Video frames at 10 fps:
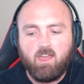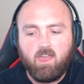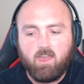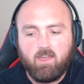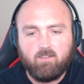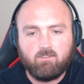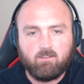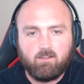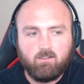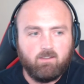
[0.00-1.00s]
And
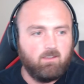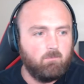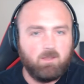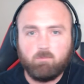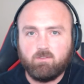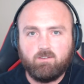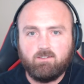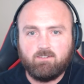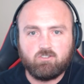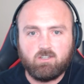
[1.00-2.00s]
hit me up with
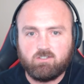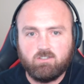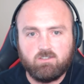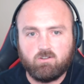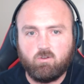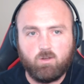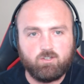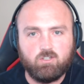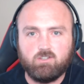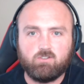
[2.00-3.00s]
any suggestions or
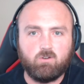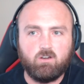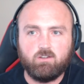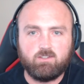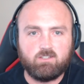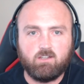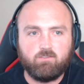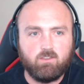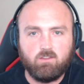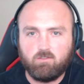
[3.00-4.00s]
questions or
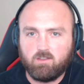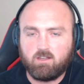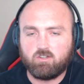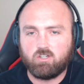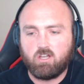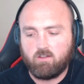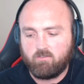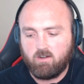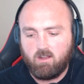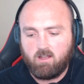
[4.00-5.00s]
stuff that you think I should cover.